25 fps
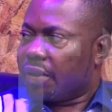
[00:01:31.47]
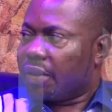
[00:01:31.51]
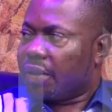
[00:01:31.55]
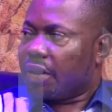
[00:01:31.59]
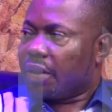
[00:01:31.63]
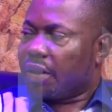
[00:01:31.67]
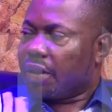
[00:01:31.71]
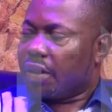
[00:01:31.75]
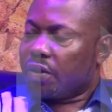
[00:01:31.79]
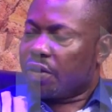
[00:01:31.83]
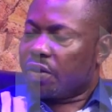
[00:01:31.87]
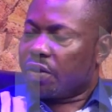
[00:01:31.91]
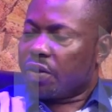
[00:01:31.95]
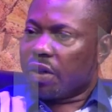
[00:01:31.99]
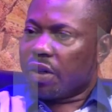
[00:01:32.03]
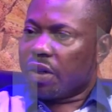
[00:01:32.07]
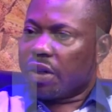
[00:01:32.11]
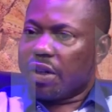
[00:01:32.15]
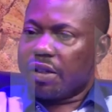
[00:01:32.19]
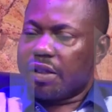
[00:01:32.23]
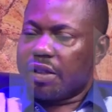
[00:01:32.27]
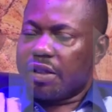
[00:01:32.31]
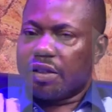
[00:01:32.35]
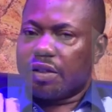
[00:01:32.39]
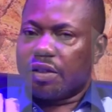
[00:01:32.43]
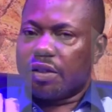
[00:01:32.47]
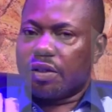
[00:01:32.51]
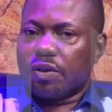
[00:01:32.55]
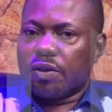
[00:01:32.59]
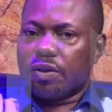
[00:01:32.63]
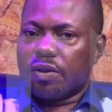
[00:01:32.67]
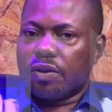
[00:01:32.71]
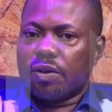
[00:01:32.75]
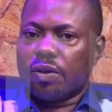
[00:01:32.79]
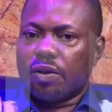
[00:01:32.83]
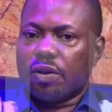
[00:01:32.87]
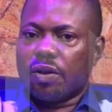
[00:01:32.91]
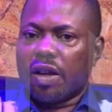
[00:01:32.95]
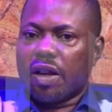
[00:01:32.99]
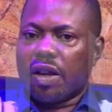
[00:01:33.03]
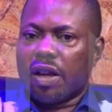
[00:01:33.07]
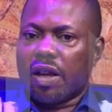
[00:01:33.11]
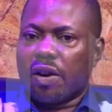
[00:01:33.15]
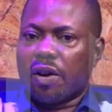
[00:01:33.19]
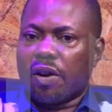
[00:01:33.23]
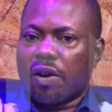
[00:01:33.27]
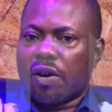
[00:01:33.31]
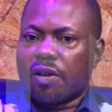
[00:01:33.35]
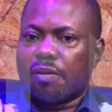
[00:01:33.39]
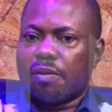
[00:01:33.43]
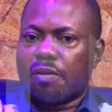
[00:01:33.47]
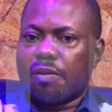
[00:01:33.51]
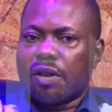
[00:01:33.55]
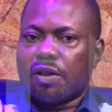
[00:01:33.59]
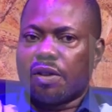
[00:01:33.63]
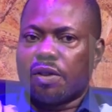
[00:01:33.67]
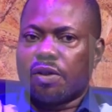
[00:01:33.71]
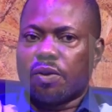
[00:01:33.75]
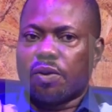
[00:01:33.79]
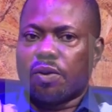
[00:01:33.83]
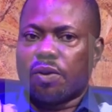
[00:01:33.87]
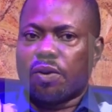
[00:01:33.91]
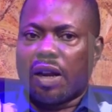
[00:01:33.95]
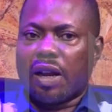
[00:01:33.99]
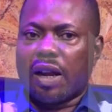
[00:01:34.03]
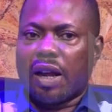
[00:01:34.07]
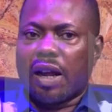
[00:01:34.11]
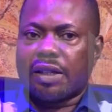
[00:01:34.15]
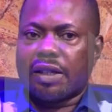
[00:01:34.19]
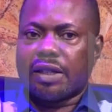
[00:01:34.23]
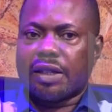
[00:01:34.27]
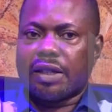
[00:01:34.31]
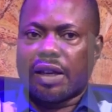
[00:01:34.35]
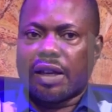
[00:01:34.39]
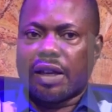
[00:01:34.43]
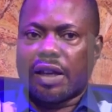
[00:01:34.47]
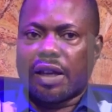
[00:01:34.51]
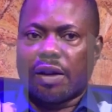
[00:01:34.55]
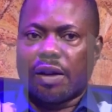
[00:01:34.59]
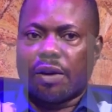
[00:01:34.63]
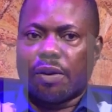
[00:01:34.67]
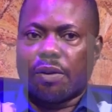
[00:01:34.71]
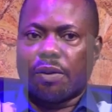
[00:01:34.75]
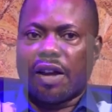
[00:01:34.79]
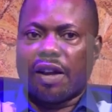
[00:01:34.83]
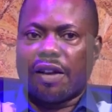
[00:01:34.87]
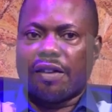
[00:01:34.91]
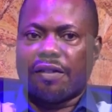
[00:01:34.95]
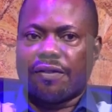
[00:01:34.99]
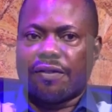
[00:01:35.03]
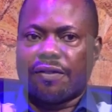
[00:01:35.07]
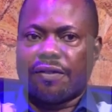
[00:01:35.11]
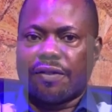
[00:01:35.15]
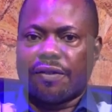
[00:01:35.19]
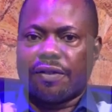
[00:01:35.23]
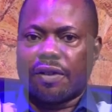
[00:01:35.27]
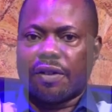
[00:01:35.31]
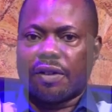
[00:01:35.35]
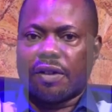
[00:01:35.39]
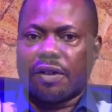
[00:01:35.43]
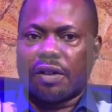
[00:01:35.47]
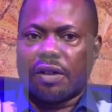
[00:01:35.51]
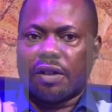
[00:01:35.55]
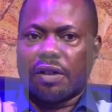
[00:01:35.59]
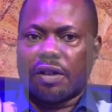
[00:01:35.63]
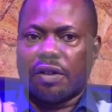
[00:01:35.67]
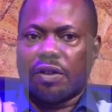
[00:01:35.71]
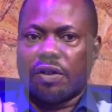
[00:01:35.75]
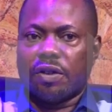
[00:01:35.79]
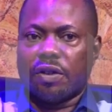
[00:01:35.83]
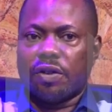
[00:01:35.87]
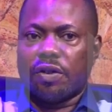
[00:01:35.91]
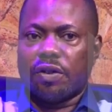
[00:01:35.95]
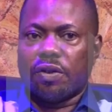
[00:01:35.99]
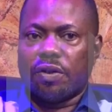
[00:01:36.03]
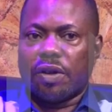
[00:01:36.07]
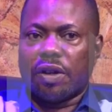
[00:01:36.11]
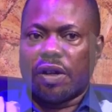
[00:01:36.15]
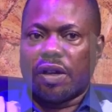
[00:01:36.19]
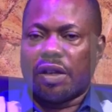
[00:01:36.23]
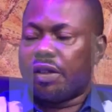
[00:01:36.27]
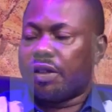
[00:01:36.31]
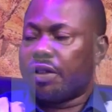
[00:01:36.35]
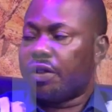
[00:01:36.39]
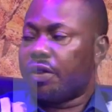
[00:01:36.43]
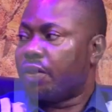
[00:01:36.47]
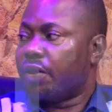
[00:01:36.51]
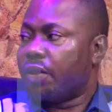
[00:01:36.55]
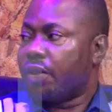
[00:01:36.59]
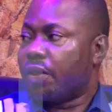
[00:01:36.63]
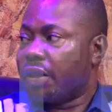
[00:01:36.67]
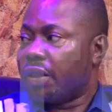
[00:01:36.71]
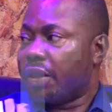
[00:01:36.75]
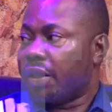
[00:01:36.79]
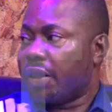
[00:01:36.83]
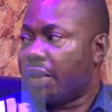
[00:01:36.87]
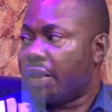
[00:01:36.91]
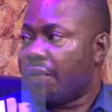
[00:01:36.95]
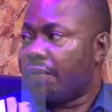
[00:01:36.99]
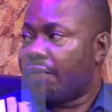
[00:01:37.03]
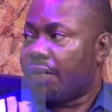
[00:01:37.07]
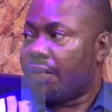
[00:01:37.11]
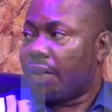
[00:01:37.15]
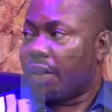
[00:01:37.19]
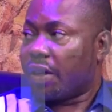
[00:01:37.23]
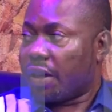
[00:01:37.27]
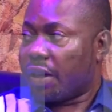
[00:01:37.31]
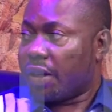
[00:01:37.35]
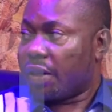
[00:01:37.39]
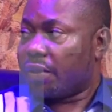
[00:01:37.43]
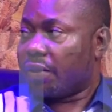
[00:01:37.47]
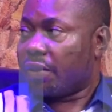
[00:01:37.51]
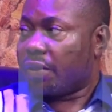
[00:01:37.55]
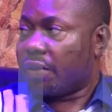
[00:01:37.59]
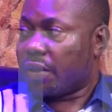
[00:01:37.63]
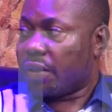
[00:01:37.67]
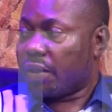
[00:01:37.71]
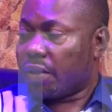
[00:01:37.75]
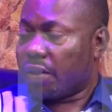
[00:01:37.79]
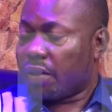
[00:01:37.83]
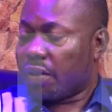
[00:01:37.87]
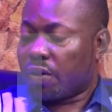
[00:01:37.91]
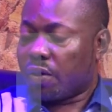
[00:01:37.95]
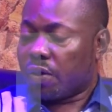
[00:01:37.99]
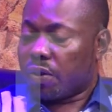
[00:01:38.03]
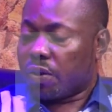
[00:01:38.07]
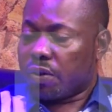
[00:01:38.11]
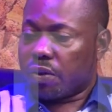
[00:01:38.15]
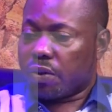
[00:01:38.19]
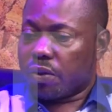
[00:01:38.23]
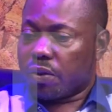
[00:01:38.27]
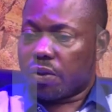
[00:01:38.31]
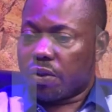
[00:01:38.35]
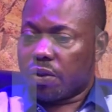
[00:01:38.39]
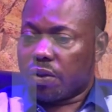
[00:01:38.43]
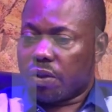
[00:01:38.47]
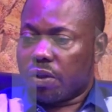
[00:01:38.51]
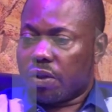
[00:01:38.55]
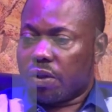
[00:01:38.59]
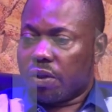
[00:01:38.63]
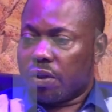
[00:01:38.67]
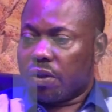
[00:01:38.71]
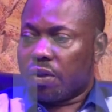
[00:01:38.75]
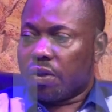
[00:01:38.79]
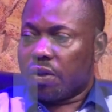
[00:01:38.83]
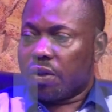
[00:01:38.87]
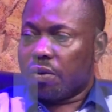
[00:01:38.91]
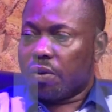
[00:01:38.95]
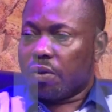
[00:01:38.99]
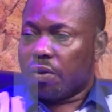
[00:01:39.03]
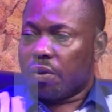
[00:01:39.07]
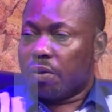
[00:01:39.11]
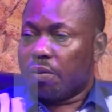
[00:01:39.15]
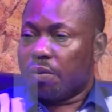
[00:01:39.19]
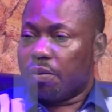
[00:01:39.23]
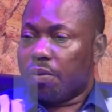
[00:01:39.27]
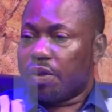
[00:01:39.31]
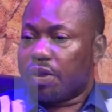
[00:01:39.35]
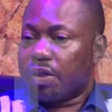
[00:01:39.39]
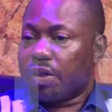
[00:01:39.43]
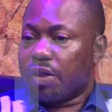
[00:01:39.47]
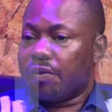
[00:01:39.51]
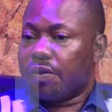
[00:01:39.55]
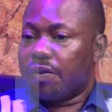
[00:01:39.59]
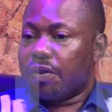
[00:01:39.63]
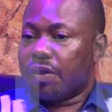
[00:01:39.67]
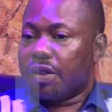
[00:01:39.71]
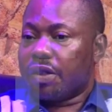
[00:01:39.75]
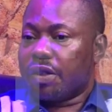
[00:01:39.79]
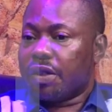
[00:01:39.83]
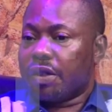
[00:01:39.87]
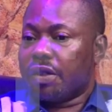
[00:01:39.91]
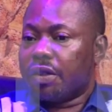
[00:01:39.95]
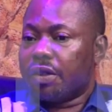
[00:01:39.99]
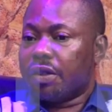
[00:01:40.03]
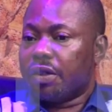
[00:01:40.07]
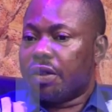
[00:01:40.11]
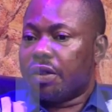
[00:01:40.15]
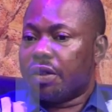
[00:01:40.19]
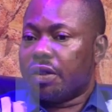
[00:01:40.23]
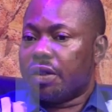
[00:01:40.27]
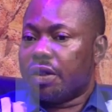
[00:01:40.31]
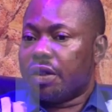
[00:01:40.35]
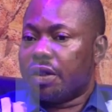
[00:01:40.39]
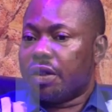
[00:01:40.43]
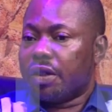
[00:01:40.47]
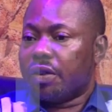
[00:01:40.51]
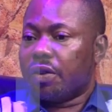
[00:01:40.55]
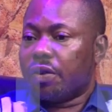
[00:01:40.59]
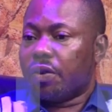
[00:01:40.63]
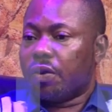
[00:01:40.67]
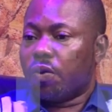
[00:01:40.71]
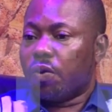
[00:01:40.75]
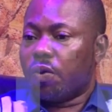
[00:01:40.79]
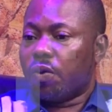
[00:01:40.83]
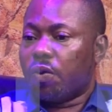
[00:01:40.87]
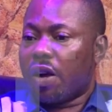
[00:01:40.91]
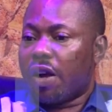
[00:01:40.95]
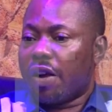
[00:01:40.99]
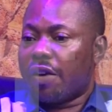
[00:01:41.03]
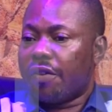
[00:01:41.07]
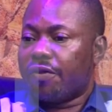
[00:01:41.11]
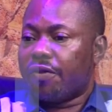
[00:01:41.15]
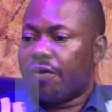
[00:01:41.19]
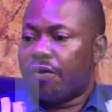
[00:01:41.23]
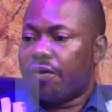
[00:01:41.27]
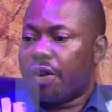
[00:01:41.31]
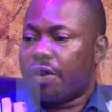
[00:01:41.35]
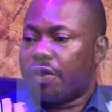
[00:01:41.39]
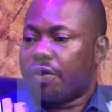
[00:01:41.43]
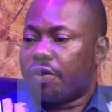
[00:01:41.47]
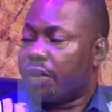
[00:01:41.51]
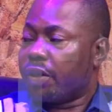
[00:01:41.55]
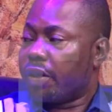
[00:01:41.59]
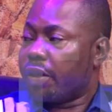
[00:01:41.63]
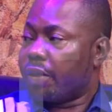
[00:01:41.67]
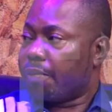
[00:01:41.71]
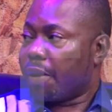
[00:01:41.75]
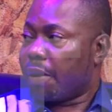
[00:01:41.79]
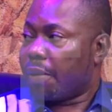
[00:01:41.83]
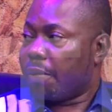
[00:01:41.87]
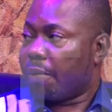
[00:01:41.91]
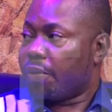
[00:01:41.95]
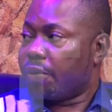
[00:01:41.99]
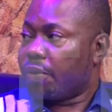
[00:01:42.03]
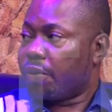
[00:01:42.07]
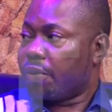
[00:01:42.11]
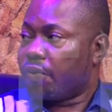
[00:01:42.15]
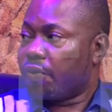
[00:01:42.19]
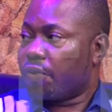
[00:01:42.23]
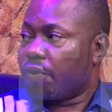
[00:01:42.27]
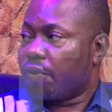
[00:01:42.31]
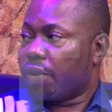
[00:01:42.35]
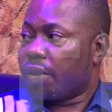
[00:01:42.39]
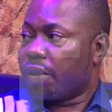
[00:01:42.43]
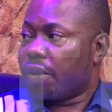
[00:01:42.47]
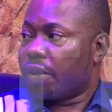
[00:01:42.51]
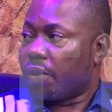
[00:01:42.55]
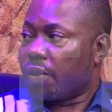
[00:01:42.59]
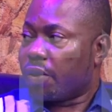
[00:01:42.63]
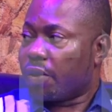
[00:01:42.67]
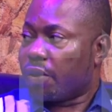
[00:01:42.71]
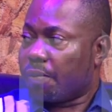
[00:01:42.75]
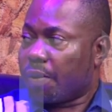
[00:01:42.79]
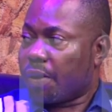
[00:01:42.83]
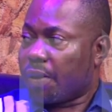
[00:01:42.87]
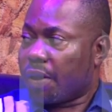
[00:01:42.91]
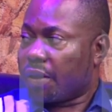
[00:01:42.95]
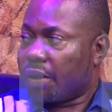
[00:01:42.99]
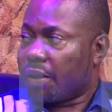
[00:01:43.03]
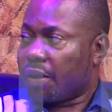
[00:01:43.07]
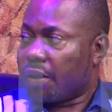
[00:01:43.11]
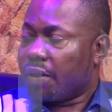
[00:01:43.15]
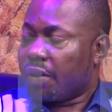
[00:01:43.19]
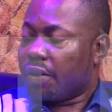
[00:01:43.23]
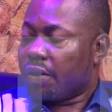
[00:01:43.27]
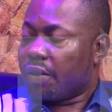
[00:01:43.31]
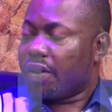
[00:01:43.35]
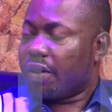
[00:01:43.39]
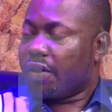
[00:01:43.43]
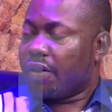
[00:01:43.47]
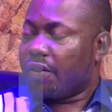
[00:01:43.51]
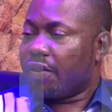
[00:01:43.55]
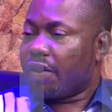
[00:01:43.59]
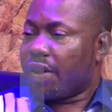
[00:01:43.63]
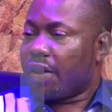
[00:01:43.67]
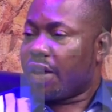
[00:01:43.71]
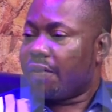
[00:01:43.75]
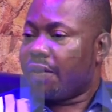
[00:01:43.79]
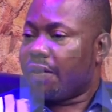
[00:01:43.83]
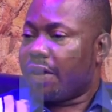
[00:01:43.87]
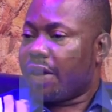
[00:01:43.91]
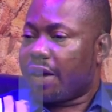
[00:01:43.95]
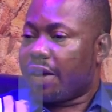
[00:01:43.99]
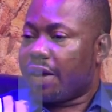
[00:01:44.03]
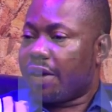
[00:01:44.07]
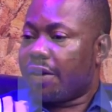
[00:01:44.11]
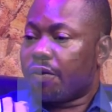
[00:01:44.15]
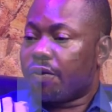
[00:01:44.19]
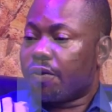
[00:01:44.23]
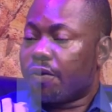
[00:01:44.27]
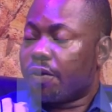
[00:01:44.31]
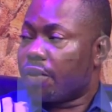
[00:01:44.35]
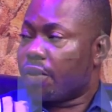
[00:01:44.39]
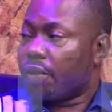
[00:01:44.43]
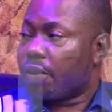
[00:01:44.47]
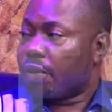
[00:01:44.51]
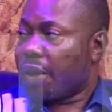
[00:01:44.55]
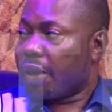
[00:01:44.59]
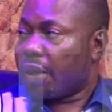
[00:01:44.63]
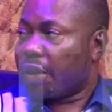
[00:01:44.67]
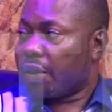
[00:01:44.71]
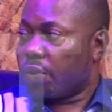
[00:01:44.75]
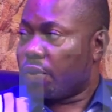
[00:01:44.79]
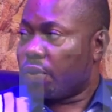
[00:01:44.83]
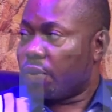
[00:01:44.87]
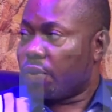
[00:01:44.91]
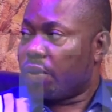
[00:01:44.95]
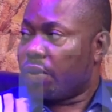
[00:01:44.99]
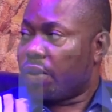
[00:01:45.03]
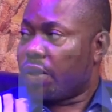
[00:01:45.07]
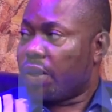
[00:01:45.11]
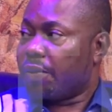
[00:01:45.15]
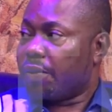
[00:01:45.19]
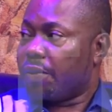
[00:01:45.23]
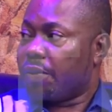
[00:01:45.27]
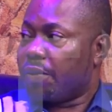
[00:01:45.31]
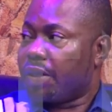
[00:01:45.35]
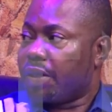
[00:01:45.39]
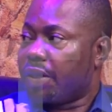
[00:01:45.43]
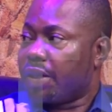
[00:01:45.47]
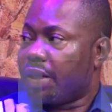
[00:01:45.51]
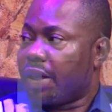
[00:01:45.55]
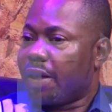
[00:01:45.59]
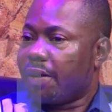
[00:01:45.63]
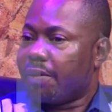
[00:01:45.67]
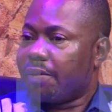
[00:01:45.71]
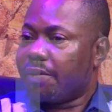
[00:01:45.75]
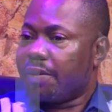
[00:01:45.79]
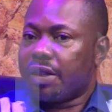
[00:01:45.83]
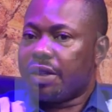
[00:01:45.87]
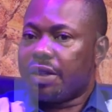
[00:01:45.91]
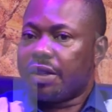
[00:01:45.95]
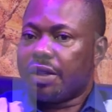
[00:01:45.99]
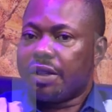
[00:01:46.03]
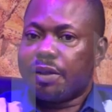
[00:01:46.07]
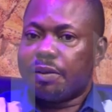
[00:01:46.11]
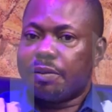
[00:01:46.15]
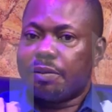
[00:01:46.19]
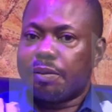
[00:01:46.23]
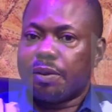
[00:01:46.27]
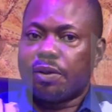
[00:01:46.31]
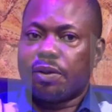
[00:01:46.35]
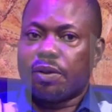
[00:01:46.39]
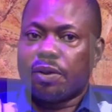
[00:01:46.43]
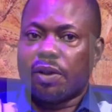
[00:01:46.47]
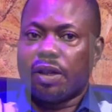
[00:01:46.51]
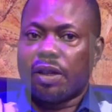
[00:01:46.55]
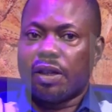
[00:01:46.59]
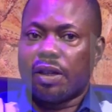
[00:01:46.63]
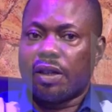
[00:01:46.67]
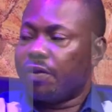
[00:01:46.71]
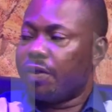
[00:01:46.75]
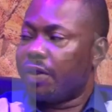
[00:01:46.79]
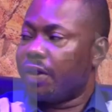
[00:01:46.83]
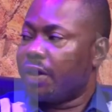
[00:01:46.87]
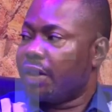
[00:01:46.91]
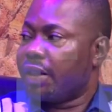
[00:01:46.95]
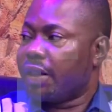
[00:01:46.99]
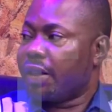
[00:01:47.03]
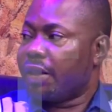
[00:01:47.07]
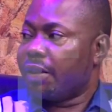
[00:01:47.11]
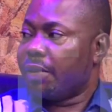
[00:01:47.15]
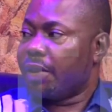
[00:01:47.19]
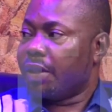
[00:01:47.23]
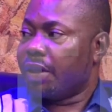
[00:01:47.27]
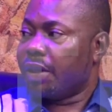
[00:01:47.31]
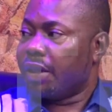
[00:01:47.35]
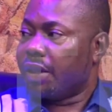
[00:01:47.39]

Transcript: In some cases too, husbands will ask a wife, you know, the way it is done in around culture, almost everything the wife want to take permission from the husband. So if you have that kind of husband too, that will say, I'm seeing this picture, they even tell me,